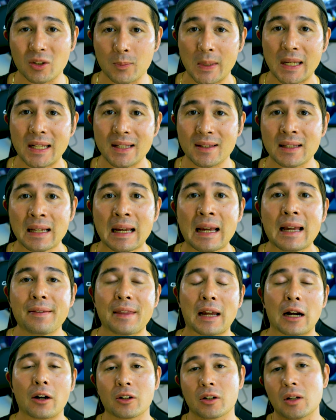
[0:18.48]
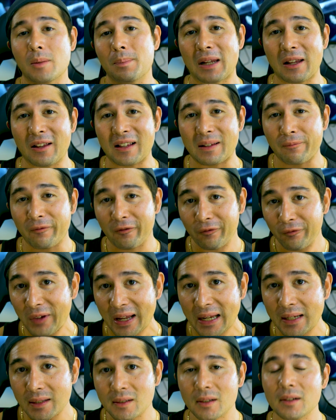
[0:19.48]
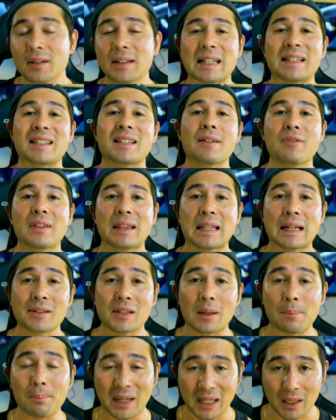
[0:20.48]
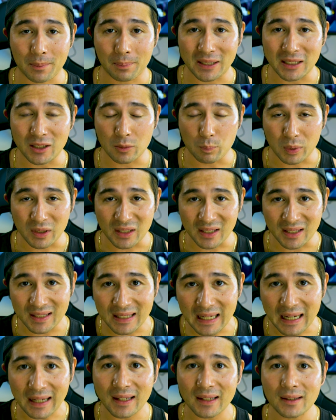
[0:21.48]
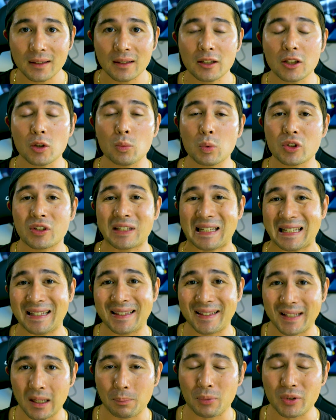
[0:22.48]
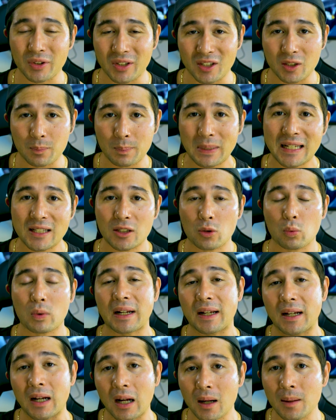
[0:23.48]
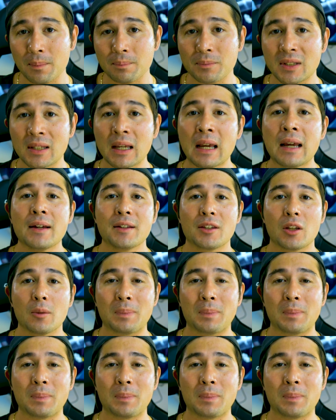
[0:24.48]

speeds that are going to be faster than 7,000 megabytes per second. You will see double the speeds when it comes to